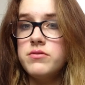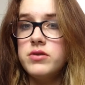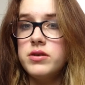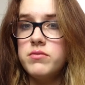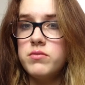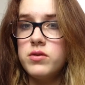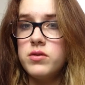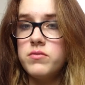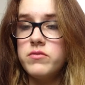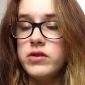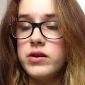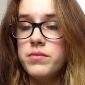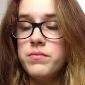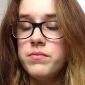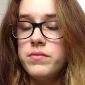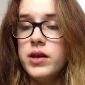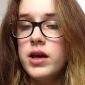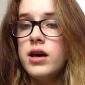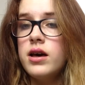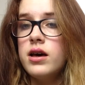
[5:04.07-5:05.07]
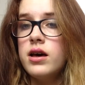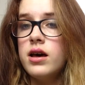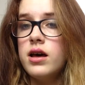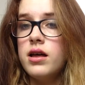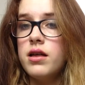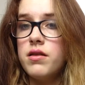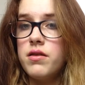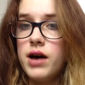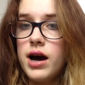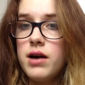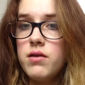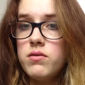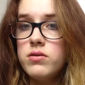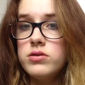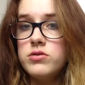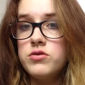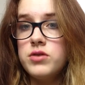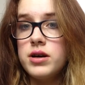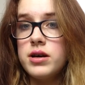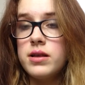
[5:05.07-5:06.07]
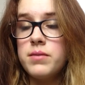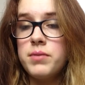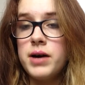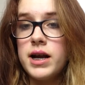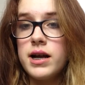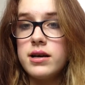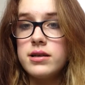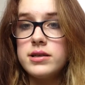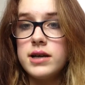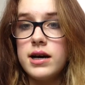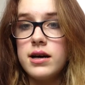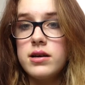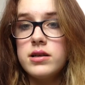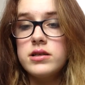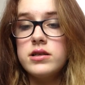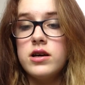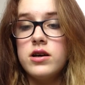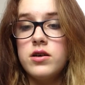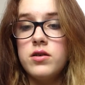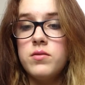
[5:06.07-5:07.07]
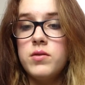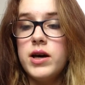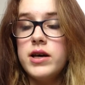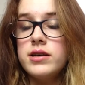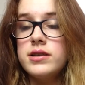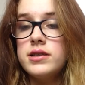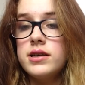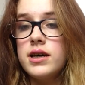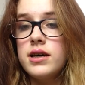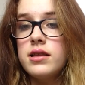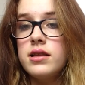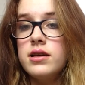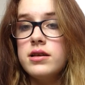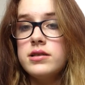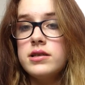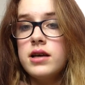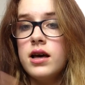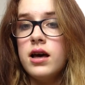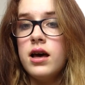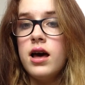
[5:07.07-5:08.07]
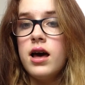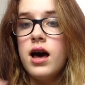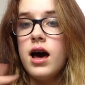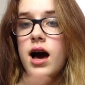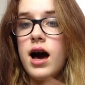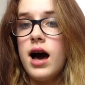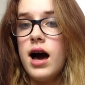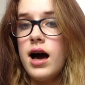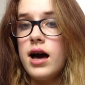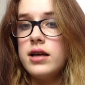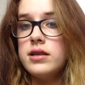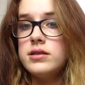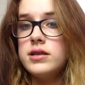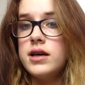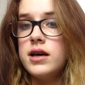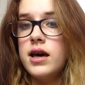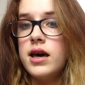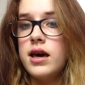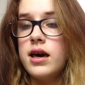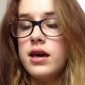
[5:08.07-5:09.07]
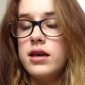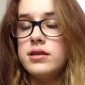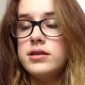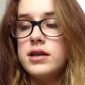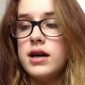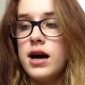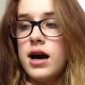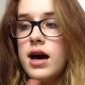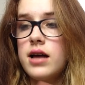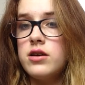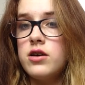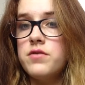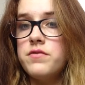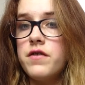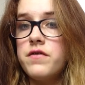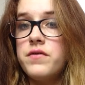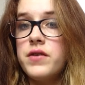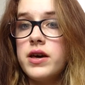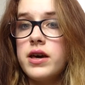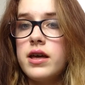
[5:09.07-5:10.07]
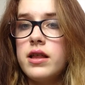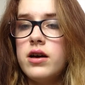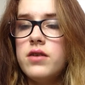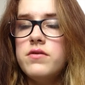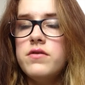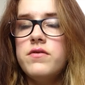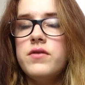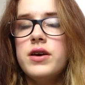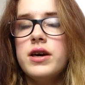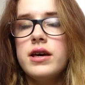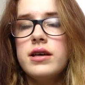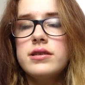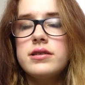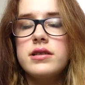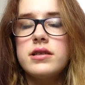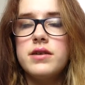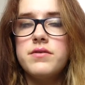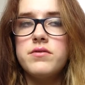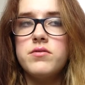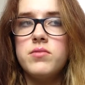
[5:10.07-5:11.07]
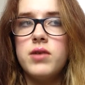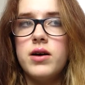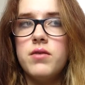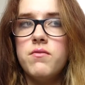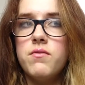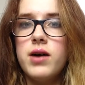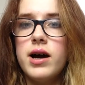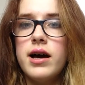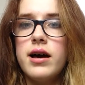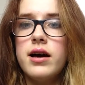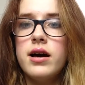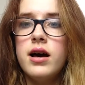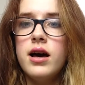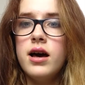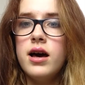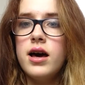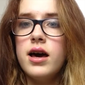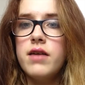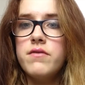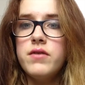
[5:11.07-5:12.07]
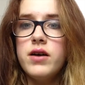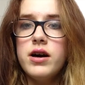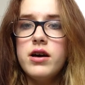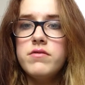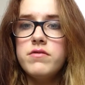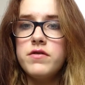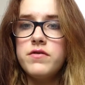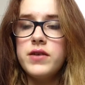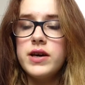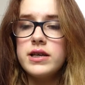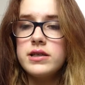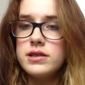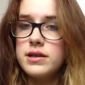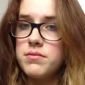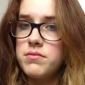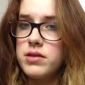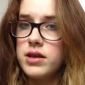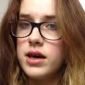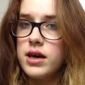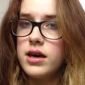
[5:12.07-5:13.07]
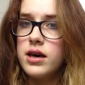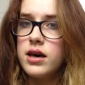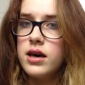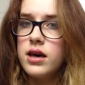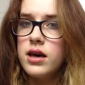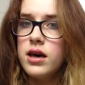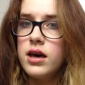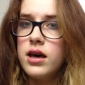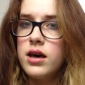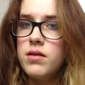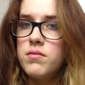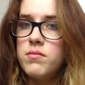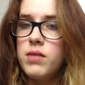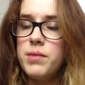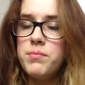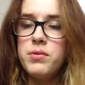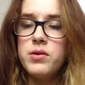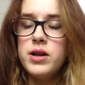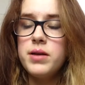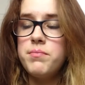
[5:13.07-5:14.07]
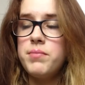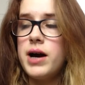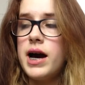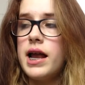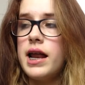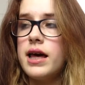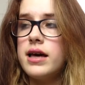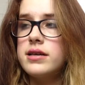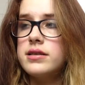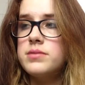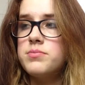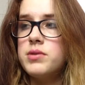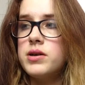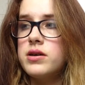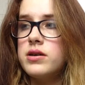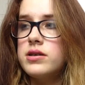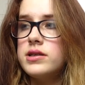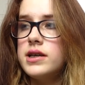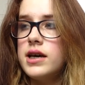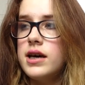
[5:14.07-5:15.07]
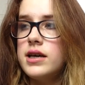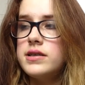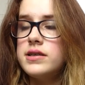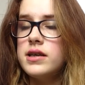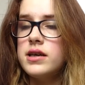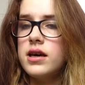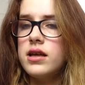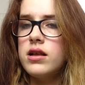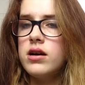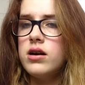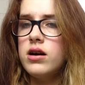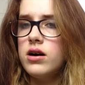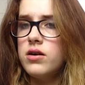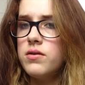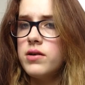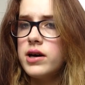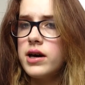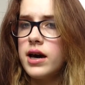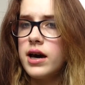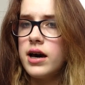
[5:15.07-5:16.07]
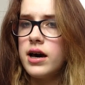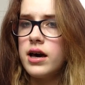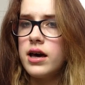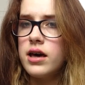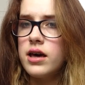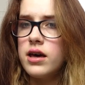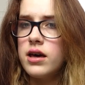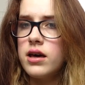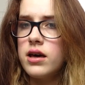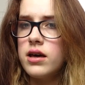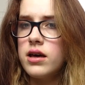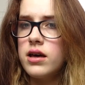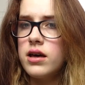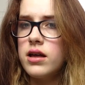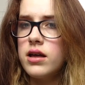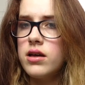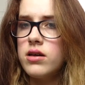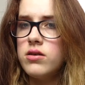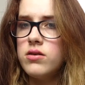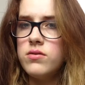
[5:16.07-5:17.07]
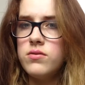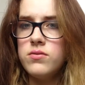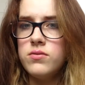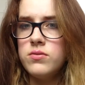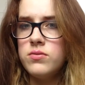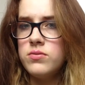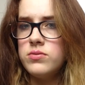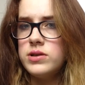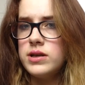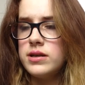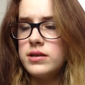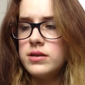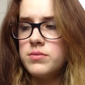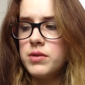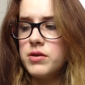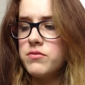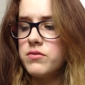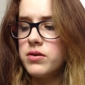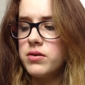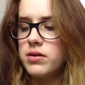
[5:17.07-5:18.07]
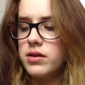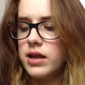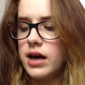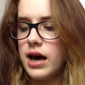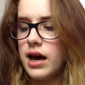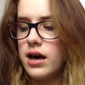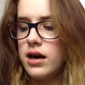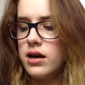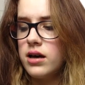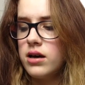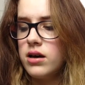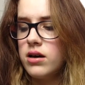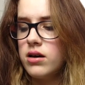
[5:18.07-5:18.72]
a really warm room, that would trigger the panic attack. So sickness and heat and overthinking. Overthinking is another one where if I overthink something, my body panics because it's thinking, oh, okay, you did something wrong there.